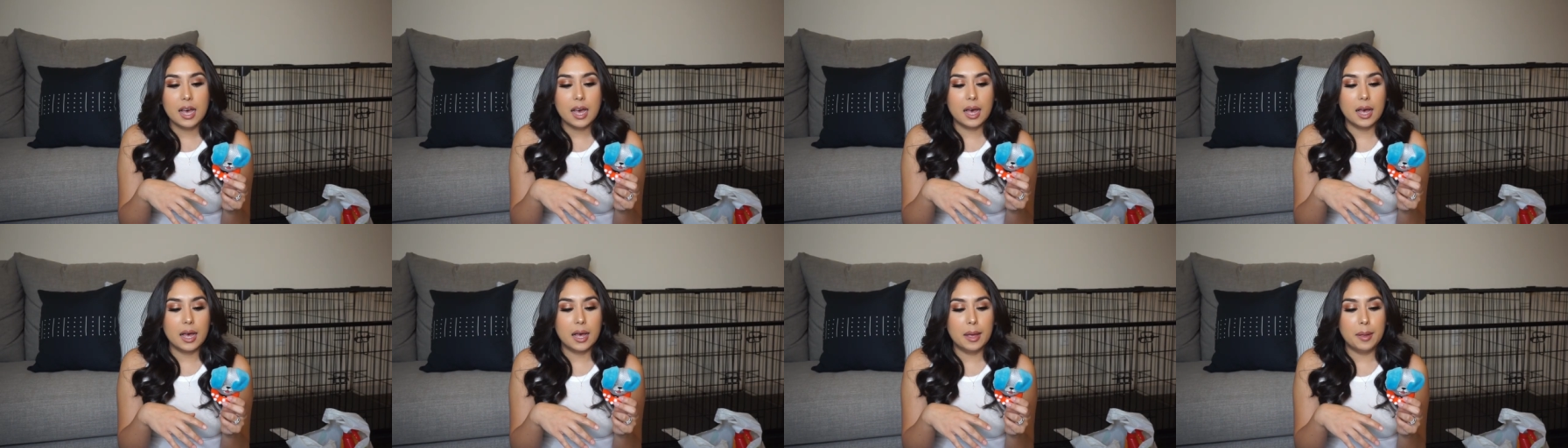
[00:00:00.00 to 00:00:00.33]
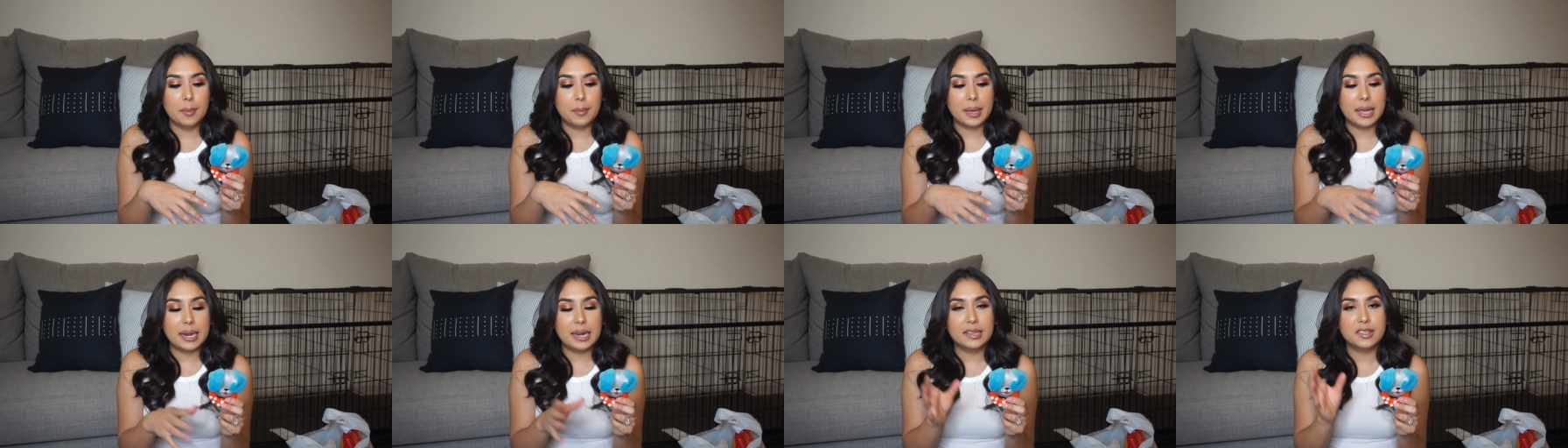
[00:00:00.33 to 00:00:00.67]

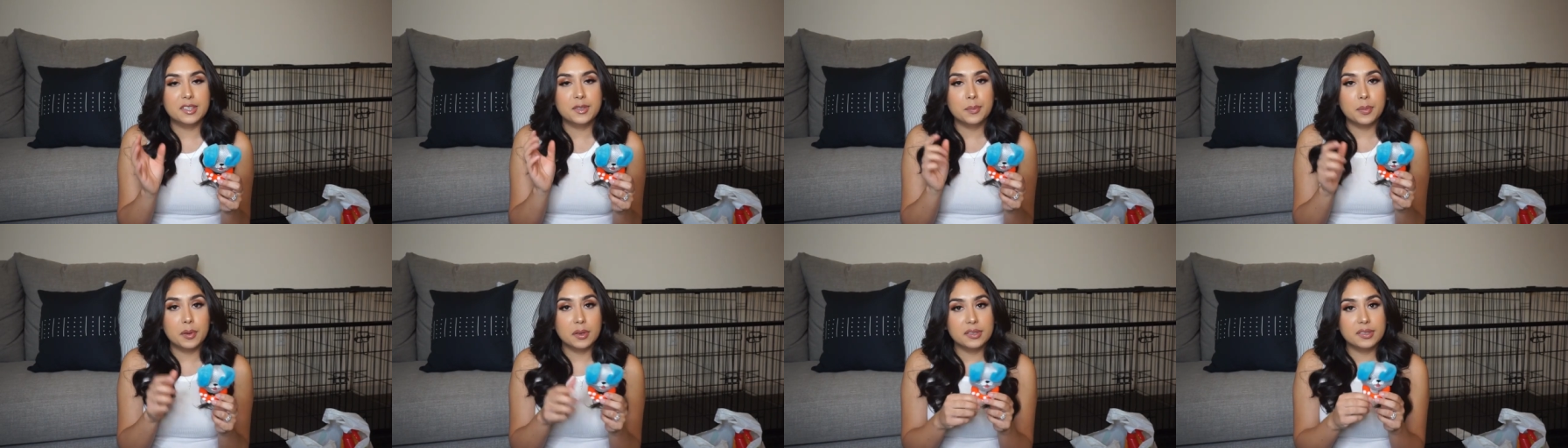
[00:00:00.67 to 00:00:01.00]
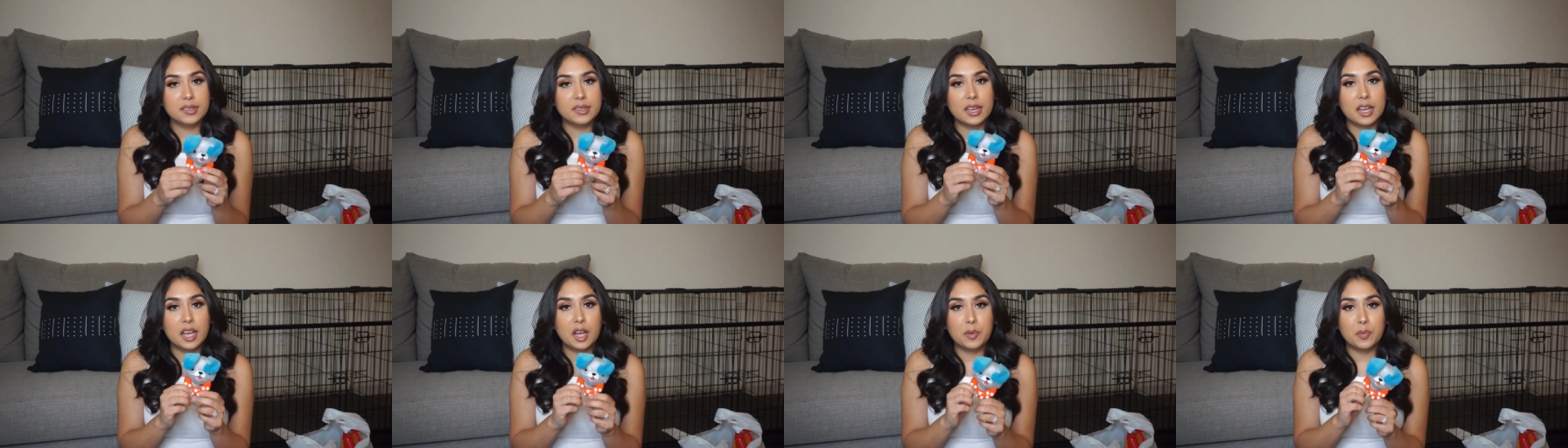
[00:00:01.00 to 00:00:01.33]
Um, and it's
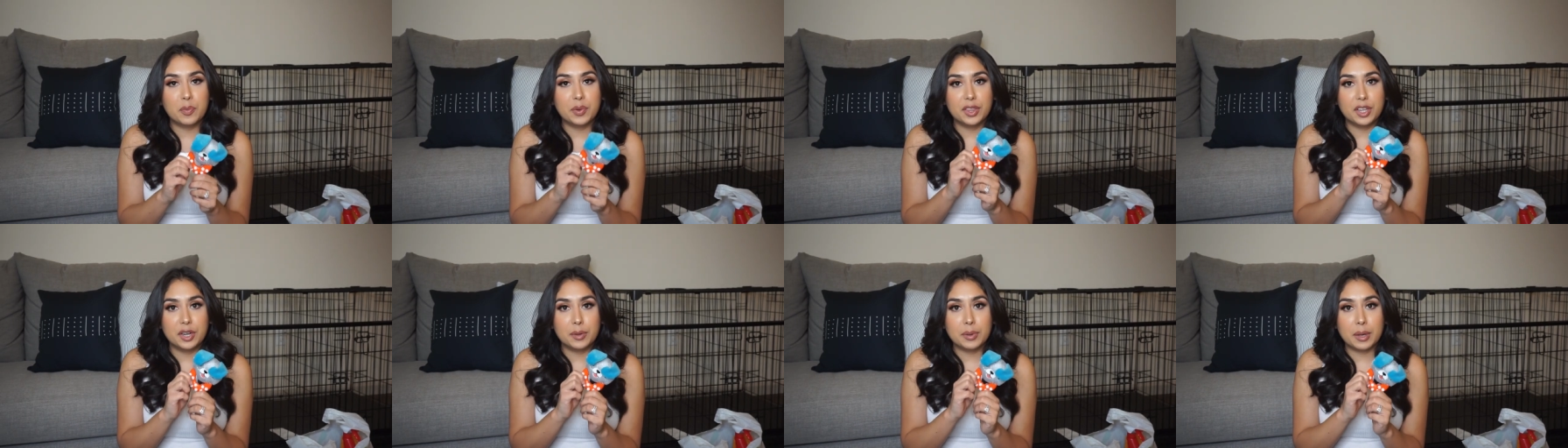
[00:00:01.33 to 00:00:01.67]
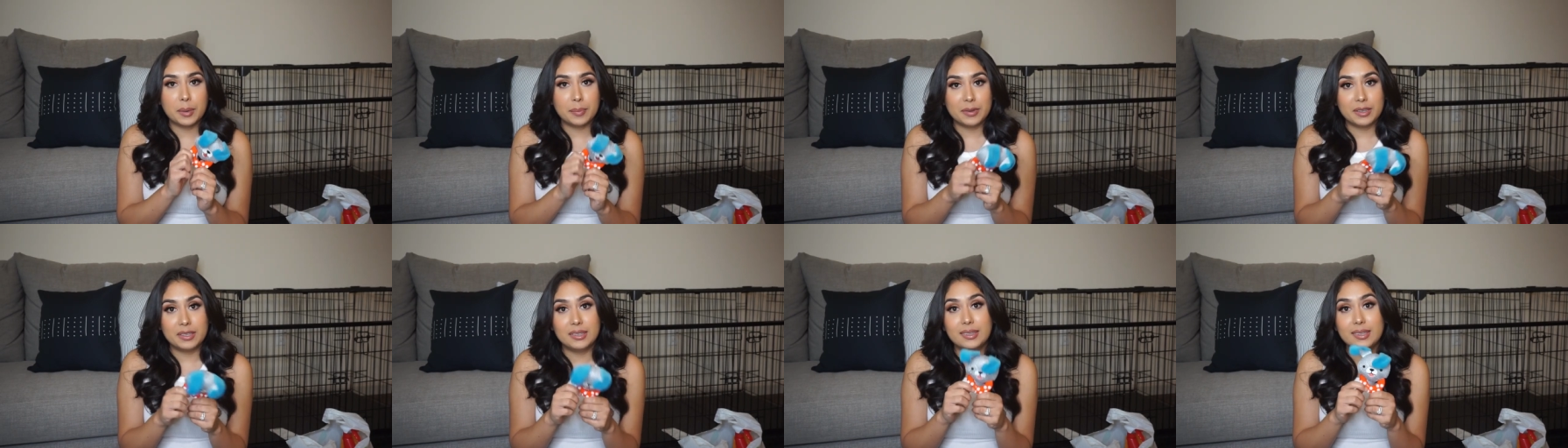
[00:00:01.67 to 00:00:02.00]
supposed to help with your
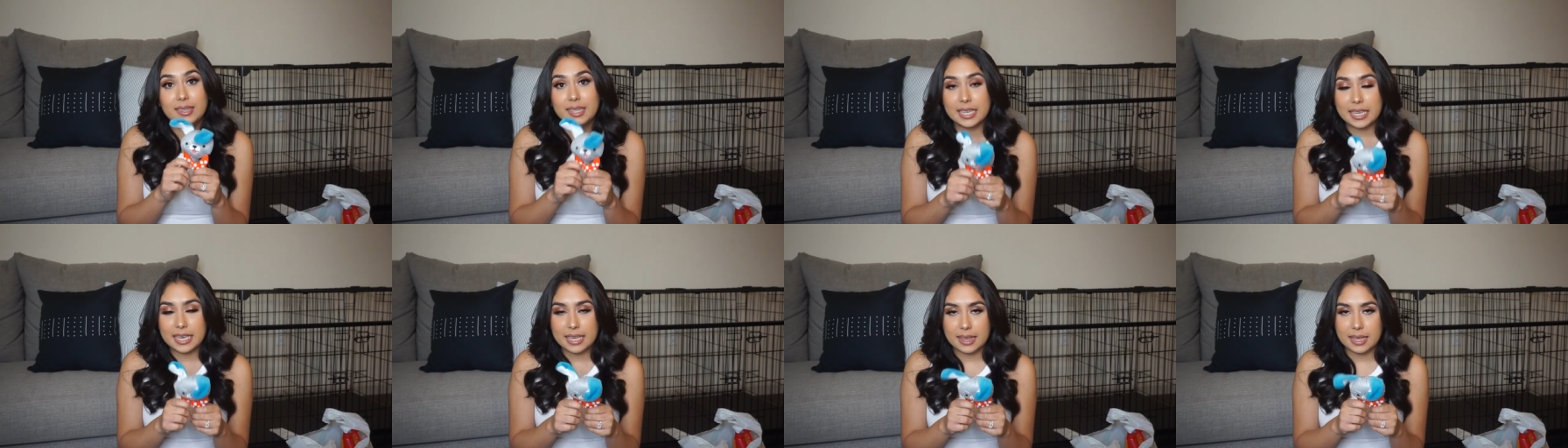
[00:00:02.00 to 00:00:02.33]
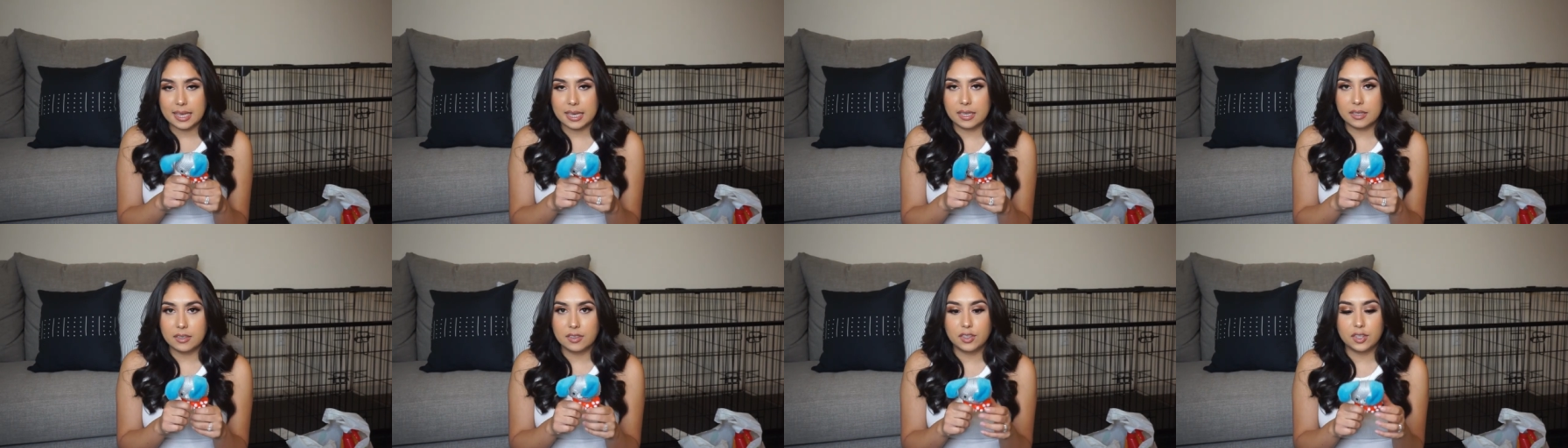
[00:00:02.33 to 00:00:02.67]
puppy's teething.